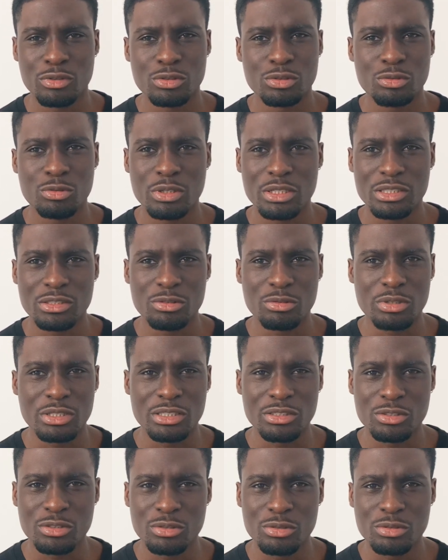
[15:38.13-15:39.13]

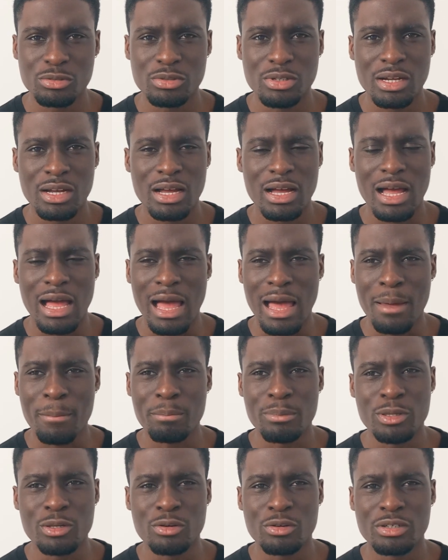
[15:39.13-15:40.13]
2022 and
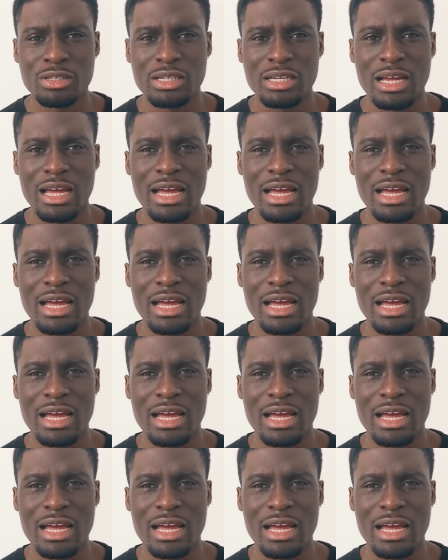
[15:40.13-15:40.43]
beyond,